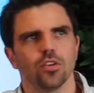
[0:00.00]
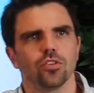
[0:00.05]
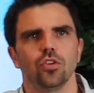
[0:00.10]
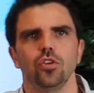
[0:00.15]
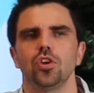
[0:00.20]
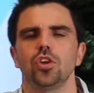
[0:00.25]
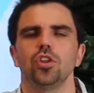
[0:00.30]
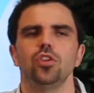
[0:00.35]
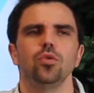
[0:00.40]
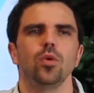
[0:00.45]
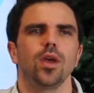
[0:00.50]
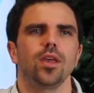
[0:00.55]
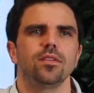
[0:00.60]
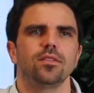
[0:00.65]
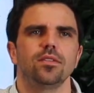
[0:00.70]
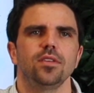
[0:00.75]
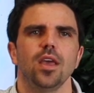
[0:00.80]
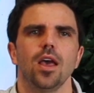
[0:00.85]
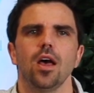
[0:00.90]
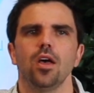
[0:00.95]
So you could do A
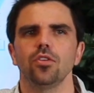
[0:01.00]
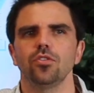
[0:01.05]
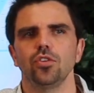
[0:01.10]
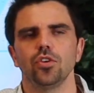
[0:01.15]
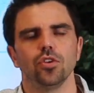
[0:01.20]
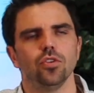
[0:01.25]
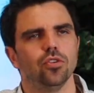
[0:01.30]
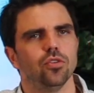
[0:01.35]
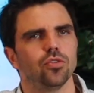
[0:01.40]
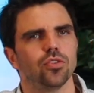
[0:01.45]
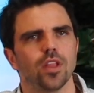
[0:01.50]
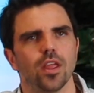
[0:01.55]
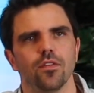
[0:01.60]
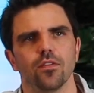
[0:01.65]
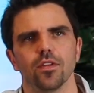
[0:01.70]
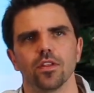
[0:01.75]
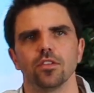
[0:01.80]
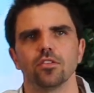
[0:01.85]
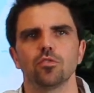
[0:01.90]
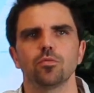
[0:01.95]
C Ls, you could do
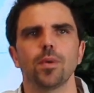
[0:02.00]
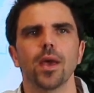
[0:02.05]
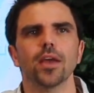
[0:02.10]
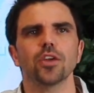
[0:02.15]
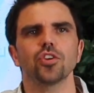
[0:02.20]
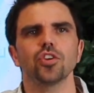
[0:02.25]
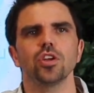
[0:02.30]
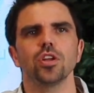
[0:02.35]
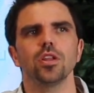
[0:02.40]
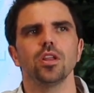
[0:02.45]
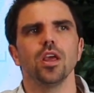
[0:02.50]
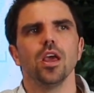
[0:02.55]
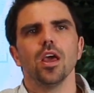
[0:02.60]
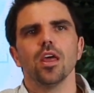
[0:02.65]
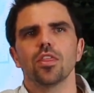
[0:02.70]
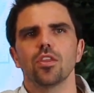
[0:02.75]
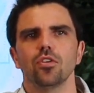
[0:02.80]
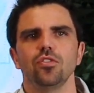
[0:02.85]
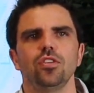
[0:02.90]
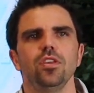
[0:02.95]
stateful inspection.
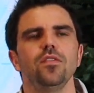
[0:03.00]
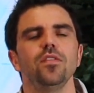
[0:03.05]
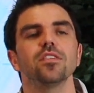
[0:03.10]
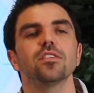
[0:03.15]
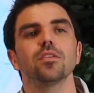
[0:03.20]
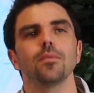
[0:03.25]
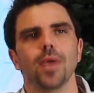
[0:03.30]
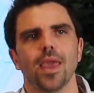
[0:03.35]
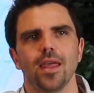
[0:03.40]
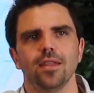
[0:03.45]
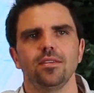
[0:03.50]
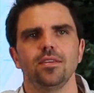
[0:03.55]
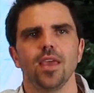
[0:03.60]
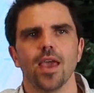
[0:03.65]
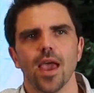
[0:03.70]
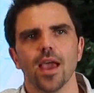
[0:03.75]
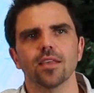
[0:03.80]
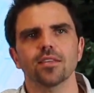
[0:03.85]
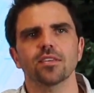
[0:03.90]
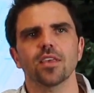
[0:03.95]
There's even some
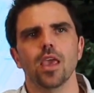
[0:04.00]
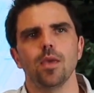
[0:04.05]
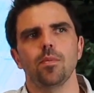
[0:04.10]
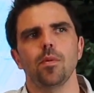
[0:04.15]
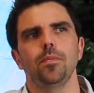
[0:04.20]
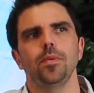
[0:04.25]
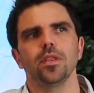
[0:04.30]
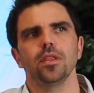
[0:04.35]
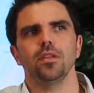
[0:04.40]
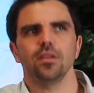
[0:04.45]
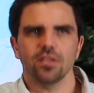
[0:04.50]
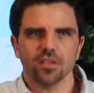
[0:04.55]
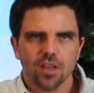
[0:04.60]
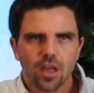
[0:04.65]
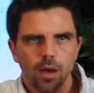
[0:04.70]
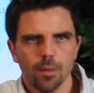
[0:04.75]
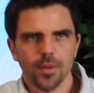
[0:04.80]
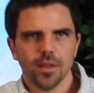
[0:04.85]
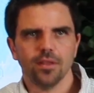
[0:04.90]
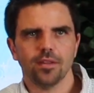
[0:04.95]
anti-X capabilities
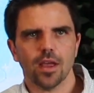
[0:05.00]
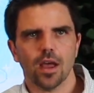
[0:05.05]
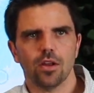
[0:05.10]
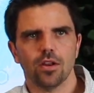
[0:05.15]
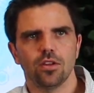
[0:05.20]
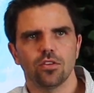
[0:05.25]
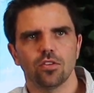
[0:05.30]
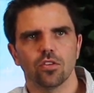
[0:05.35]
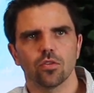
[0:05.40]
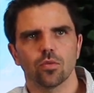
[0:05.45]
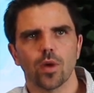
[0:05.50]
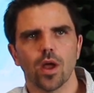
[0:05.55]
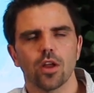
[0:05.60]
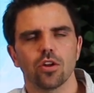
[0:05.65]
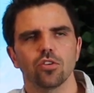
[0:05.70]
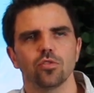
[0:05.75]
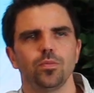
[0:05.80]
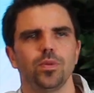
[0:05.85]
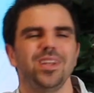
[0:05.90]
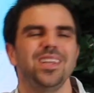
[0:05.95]
coming down into the
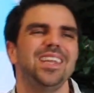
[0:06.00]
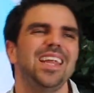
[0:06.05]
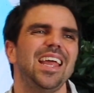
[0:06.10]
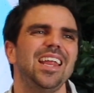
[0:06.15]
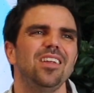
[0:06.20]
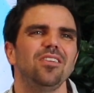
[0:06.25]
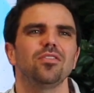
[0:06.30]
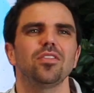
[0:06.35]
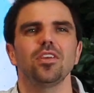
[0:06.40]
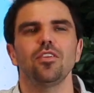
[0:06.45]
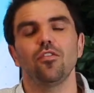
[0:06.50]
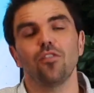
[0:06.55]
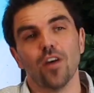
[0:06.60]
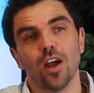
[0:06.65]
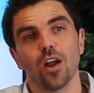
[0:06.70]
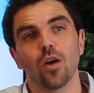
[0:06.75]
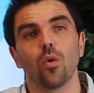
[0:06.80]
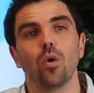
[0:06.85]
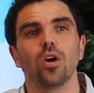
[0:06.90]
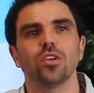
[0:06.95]
routers, but natively
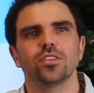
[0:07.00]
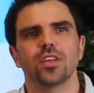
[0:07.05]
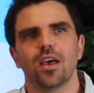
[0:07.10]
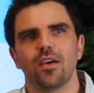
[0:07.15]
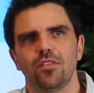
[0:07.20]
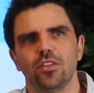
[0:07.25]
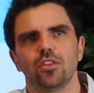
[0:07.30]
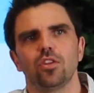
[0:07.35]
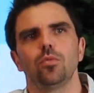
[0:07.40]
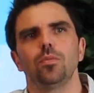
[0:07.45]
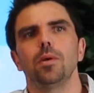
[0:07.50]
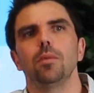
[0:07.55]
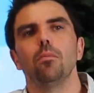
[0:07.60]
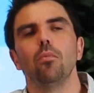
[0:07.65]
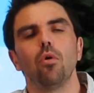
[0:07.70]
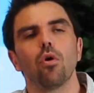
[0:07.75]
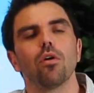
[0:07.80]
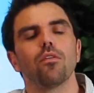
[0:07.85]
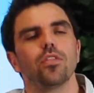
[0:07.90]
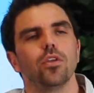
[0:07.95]
firewalls have a little bit
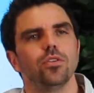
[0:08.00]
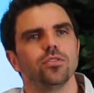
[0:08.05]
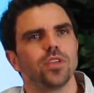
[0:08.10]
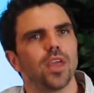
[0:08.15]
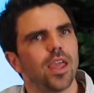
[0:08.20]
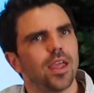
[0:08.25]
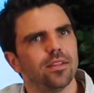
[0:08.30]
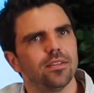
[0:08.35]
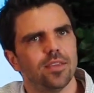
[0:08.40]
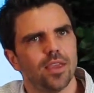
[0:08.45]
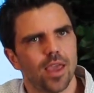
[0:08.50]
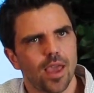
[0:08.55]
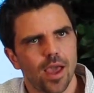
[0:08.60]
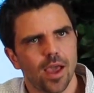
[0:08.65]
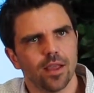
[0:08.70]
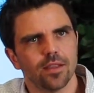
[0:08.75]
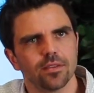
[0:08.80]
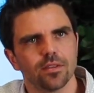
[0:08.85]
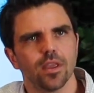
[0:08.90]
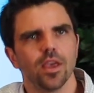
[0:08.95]
more of those
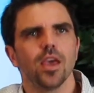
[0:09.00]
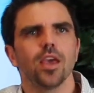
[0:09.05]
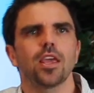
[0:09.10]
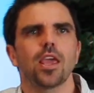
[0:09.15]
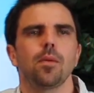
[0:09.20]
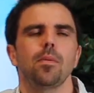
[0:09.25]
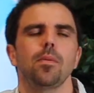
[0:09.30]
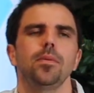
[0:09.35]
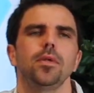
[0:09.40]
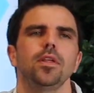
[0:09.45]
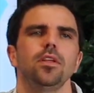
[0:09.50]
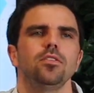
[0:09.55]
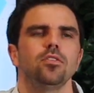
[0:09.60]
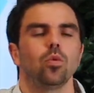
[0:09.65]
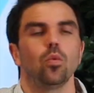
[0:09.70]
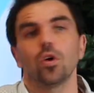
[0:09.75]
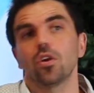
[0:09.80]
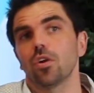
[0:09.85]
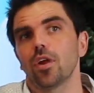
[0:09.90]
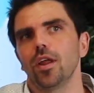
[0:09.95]
anti-X capabilities.
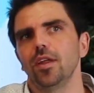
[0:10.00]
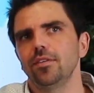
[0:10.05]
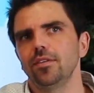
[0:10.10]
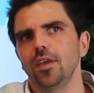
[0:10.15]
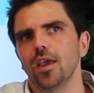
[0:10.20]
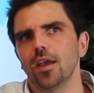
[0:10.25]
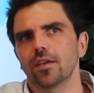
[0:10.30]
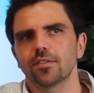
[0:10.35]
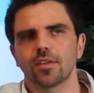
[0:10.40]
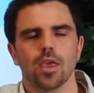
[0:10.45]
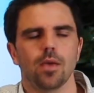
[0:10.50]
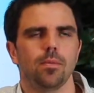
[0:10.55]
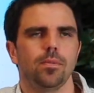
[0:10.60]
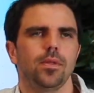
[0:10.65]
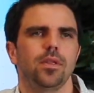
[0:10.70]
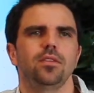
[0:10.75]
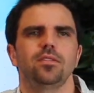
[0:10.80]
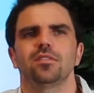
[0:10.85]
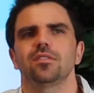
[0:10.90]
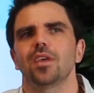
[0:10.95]
And what are anti-X
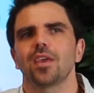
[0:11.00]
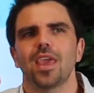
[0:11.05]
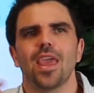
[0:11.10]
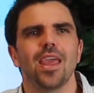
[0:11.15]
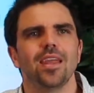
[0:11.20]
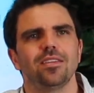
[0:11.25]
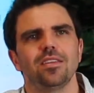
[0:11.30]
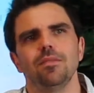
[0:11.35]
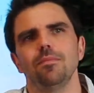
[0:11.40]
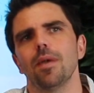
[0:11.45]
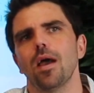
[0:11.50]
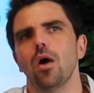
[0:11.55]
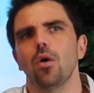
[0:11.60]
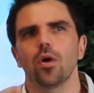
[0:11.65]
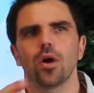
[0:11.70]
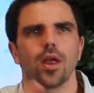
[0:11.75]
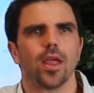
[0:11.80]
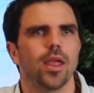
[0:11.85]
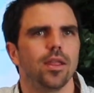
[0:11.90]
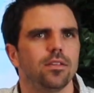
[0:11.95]
capabilities? It's like
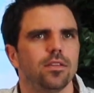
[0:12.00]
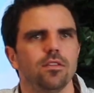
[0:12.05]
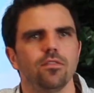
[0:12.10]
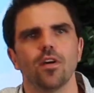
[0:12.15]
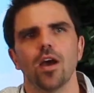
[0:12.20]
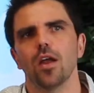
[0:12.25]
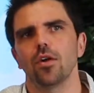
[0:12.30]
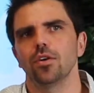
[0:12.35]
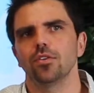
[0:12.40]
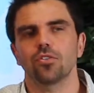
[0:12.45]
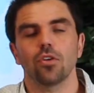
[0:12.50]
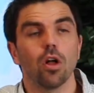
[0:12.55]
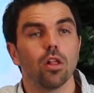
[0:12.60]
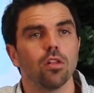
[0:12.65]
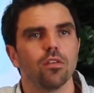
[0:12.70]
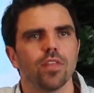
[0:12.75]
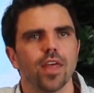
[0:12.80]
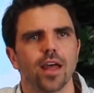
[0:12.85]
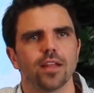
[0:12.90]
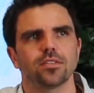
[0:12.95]
anti-malware, antivirus,
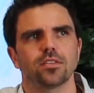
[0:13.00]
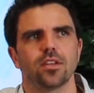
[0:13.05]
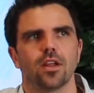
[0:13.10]
all of that